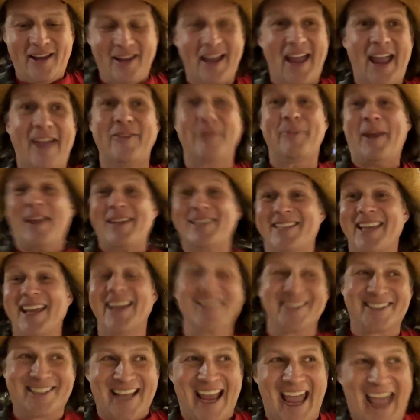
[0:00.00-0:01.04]
I have to pay
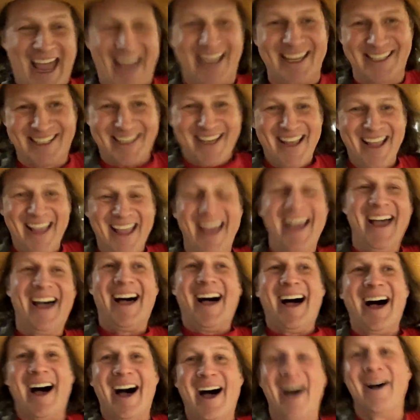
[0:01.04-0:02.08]
sales tax.
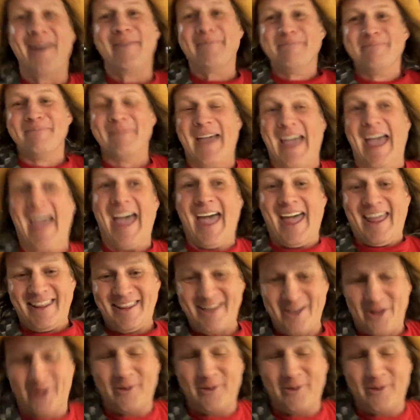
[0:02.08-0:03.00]
And the only